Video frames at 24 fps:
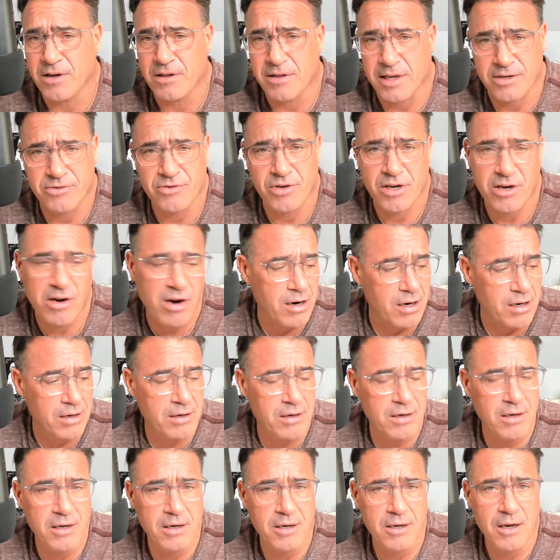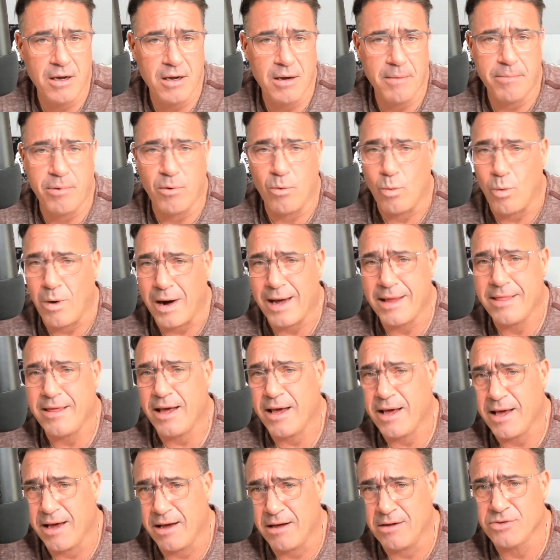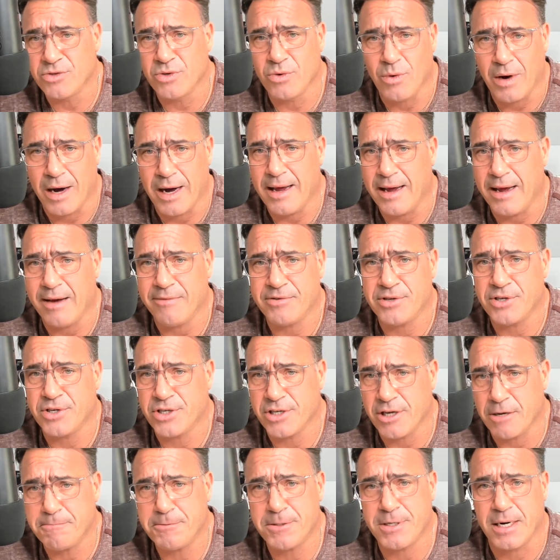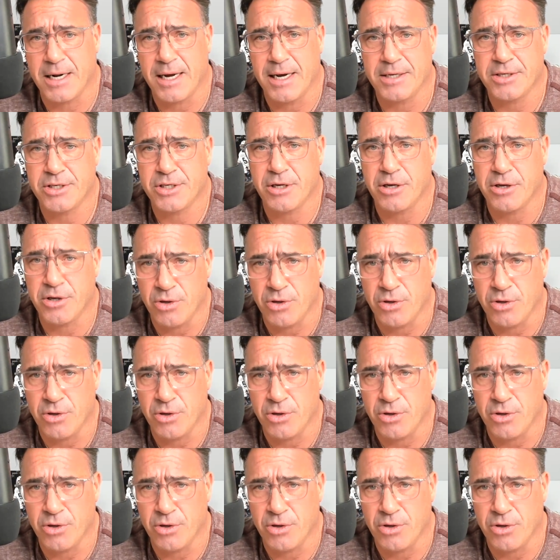an electric car. But why the hell do I have to subsidize